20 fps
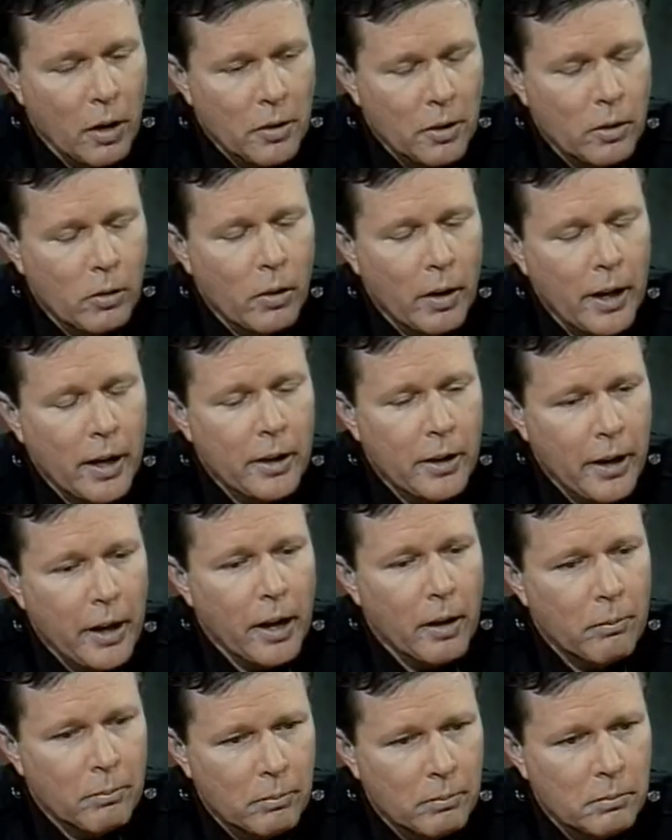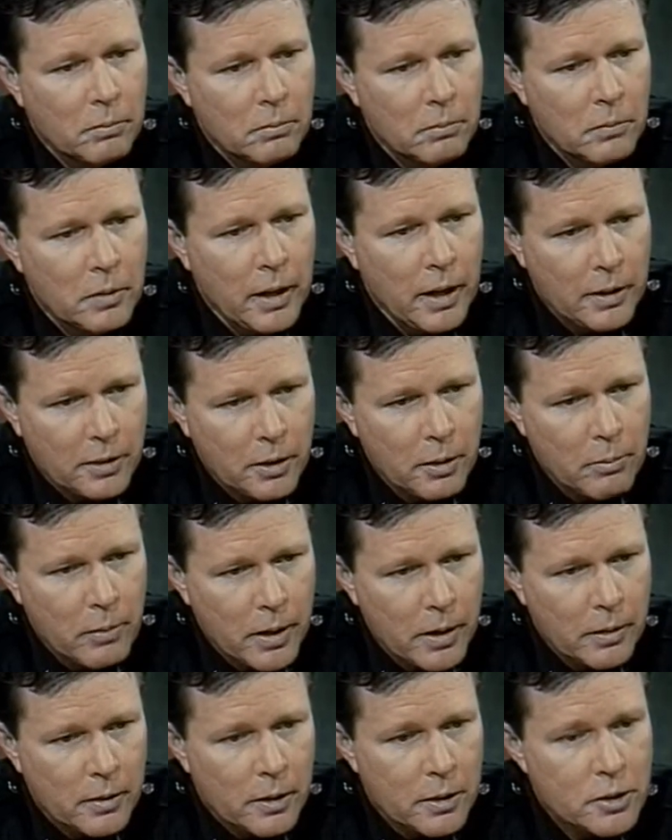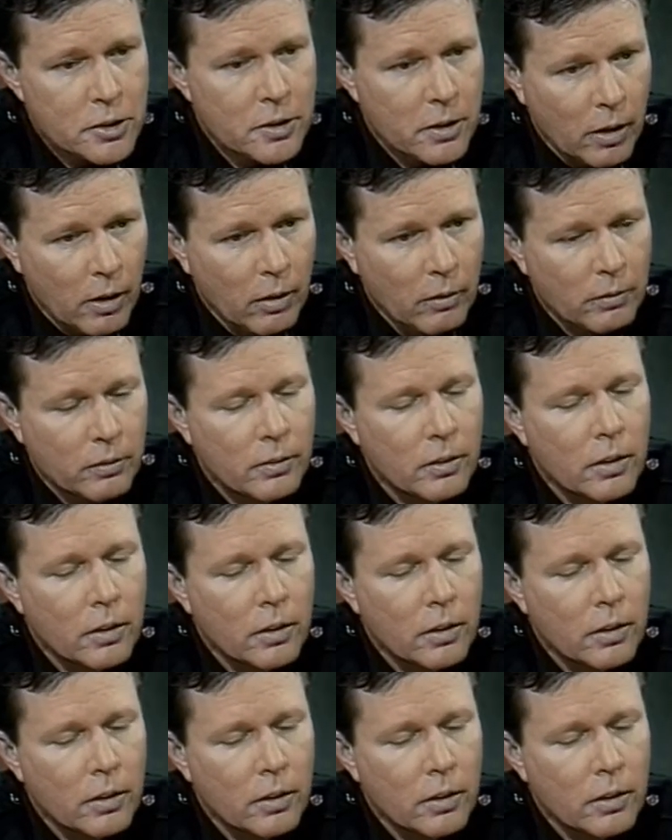the Grand Am had committed itself.